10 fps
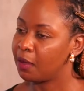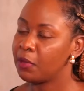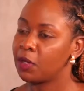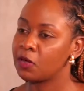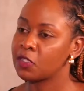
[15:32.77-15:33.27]

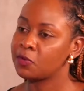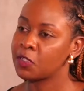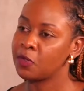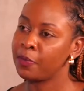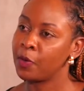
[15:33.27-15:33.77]
Because
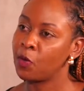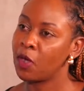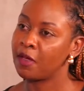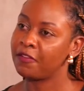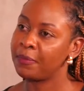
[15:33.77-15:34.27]
most people who
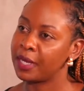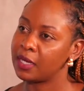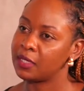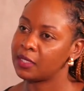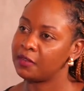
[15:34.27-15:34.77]
have
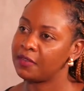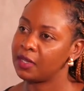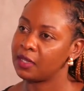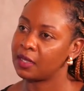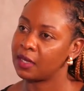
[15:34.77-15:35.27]
made it
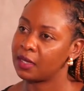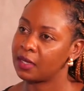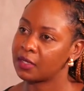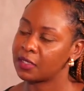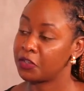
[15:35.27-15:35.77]
even in
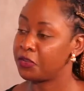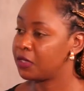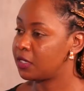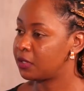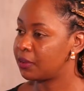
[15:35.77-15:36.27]
the
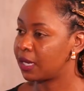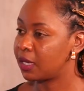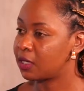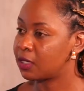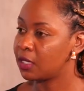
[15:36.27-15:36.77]
securities
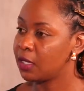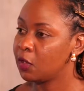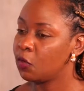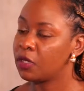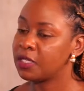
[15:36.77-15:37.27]
market
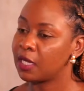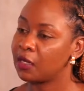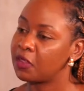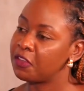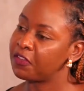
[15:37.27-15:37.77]
will tell
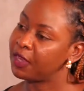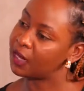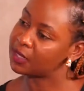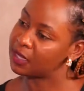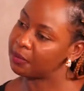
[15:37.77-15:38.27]
you the
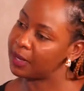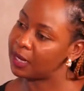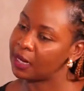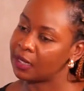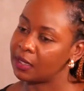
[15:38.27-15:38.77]
failures they
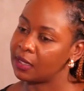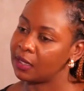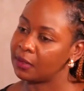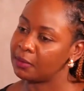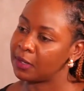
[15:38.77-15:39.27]
made and
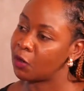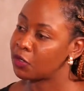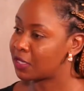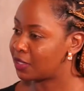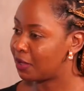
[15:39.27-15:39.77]
the
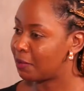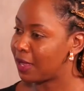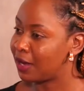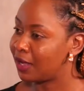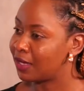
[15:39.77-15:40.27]
losses they
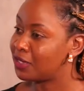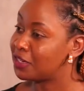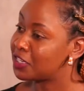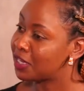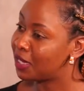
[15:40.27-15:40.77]
made
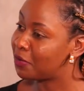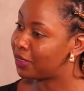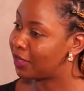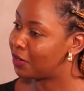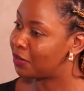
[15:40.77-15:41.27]
initially
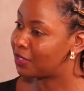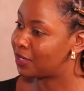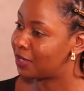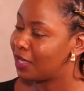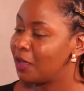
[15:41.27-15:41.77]
when they got
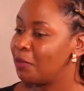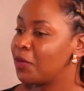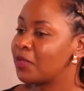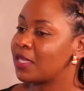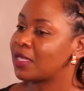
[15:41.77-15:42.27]
in,
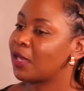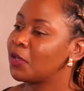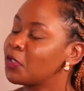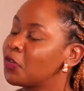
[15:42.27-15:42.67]
because there's a lot